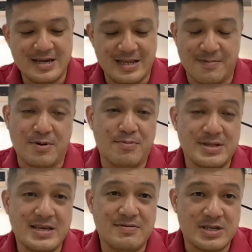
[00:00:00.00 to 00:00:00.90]
Their
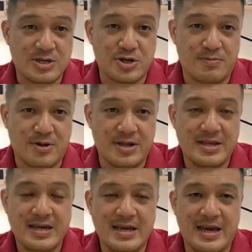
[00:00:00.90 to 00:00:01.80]
property was a shop lot.
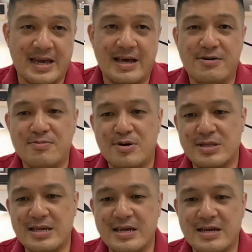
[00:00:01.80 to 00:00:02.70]
And now one more
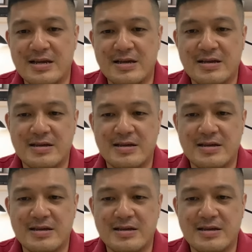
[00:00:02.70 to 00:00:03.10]
thing,